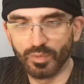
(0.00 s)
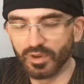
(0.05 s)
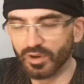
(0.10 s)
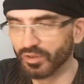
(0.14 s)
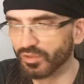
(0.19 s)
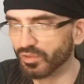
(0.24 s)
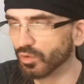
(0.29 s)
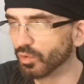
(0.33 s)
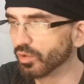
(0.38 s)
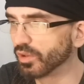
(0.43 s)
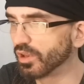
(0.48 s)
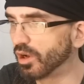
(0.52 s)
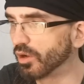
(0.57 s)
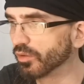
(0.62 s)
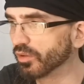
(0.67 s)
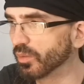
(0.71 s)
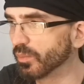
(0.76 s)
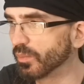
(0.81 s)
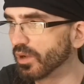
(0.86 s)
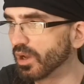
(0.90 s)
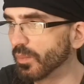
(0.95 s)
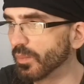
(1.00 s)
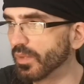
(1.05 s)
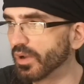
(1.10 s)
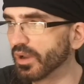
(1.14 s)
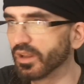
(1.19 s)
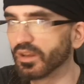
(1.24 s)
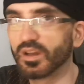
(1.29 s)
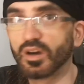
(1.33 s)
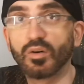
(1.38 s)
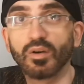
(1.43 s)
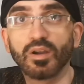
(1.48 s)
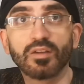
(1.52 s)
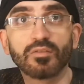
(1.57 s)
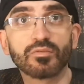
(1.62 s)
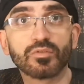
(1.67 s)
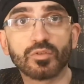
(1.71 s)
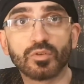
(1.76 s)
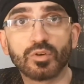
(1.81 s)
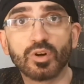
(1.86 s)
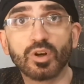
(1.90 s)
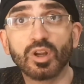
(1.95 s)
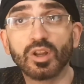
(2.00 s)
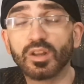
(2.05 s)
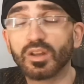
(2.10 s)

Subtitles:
There's no doubt in my mind. However,